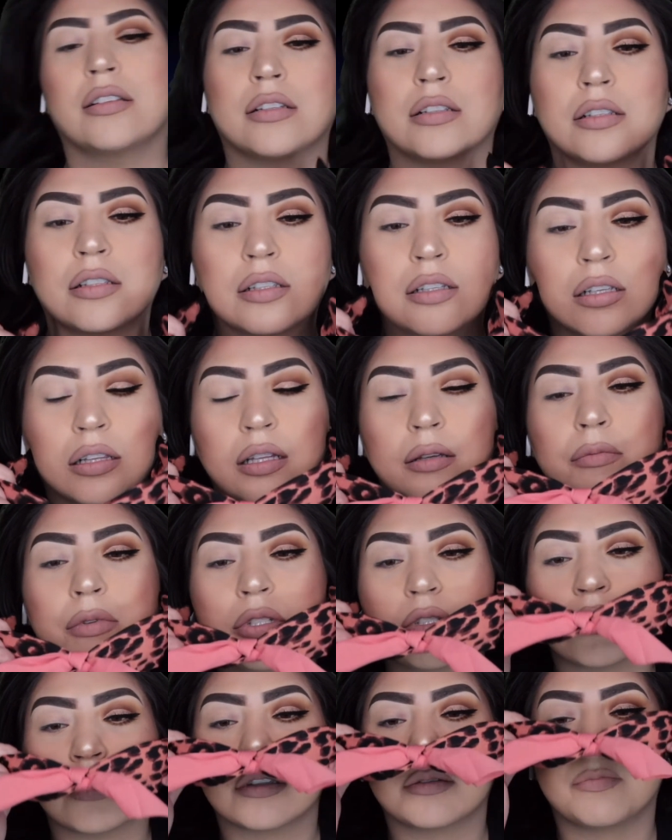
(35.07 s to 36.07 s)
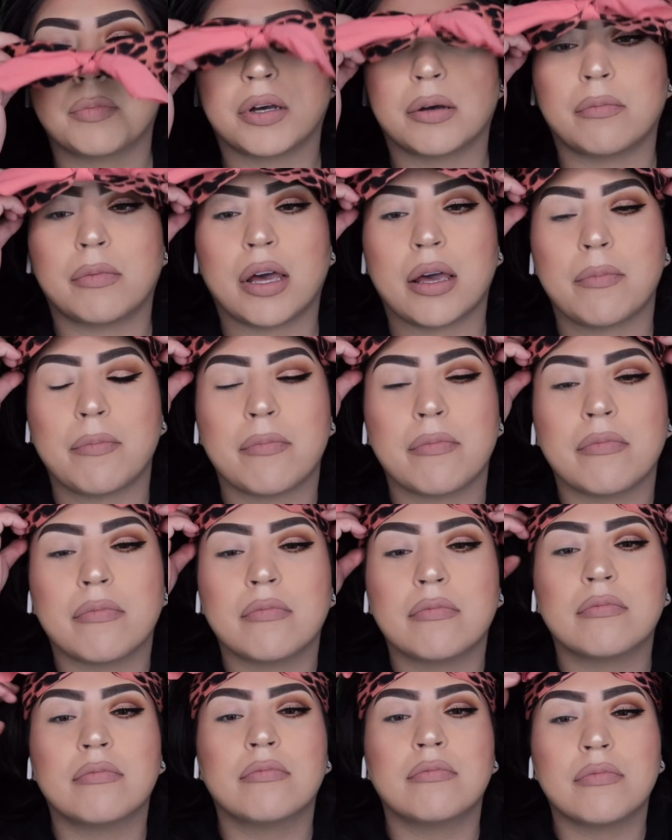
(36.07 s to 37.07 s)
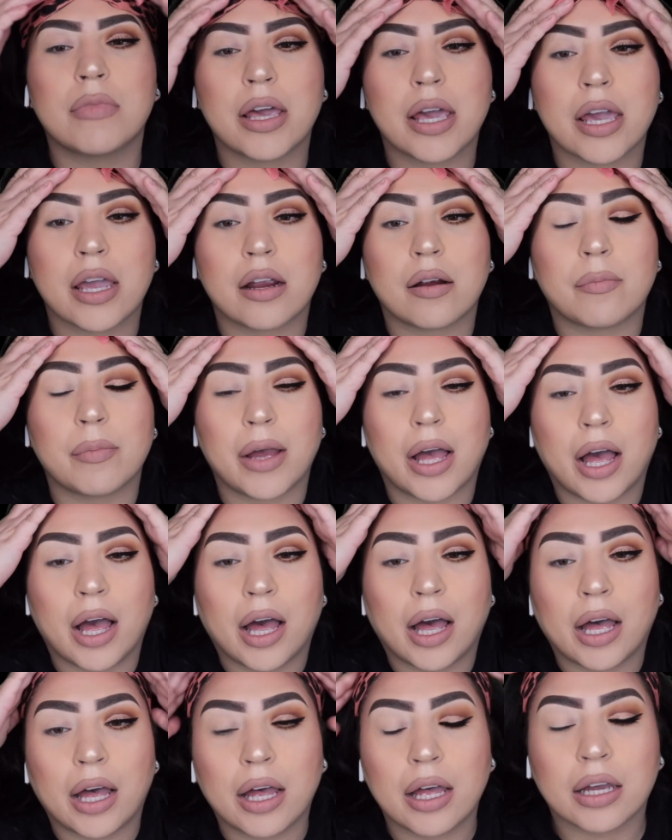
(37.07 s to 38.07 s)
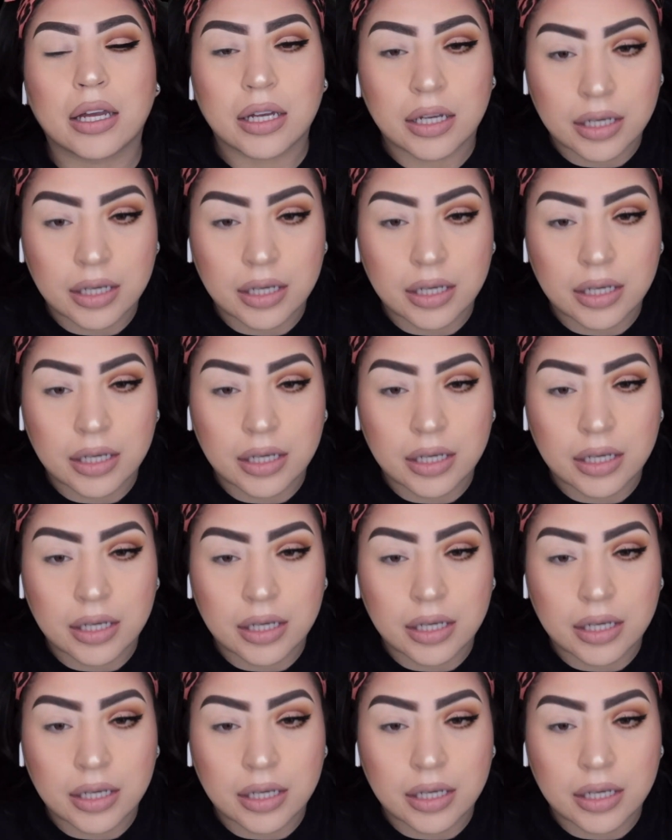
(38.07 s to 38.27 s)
So let me just put my hair back,